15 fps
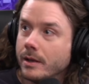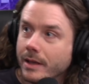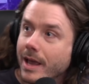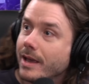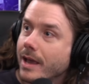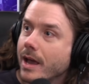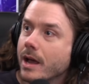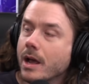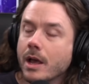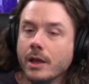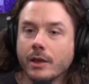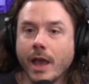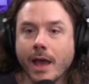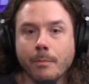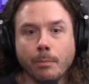Yeah,
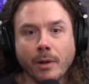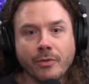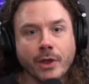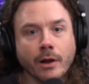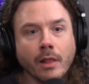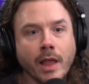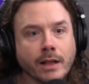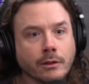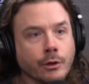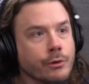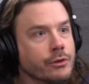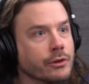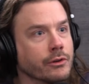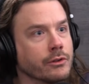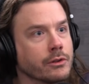yeah, but they're like
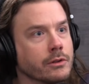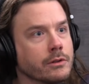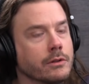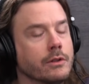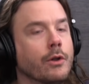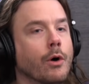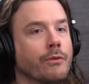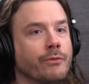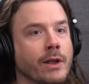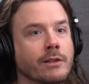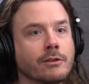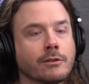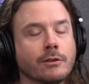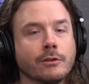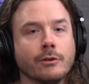losers. No
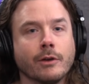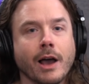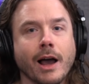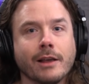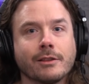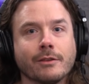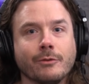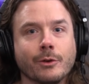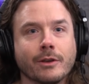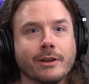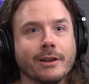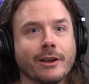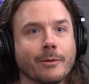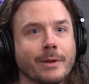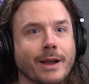offense to you guys if you can
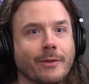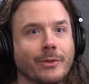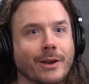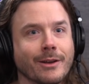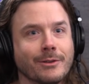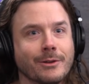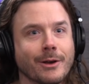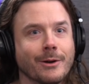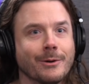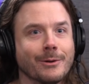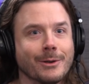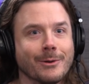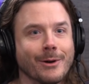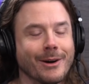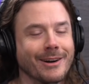hear me out there and you know who
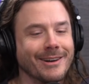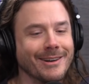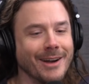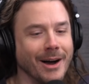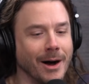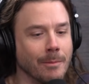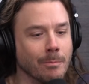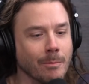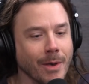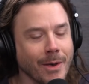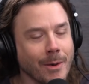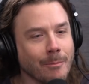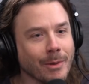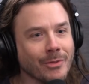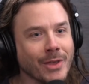you are,
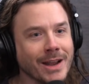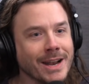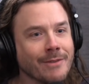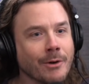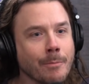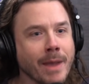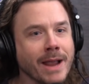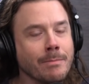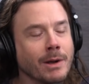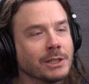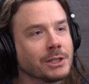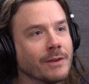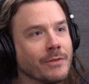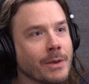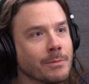but they never made much
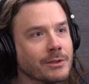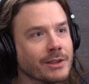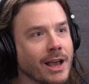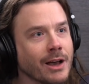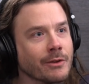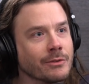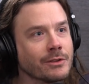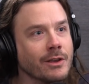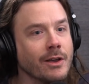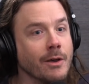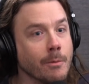of themselves.